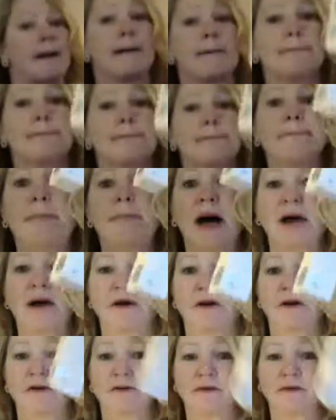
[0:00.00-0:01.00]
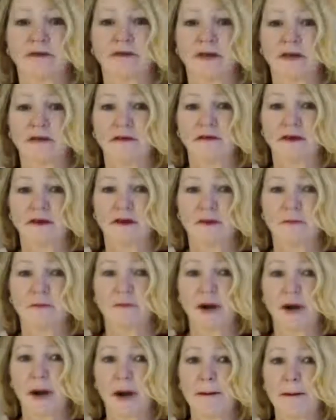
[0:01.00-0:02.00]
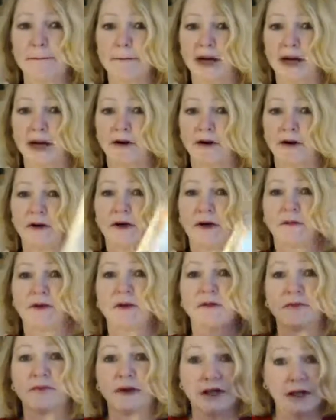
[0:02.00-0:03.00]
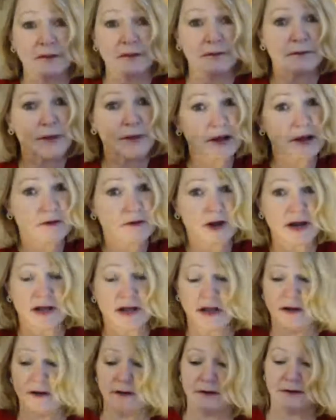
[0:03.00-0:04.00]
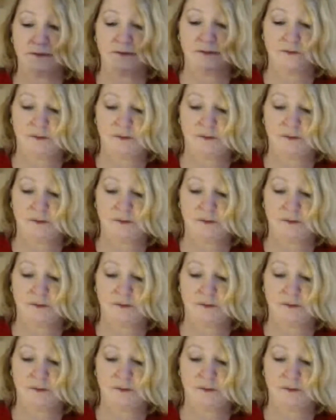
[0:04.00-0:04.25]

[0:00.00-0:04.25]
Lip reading: Butter. See the stick of butter? Butter. I'm going to put a little butter on here.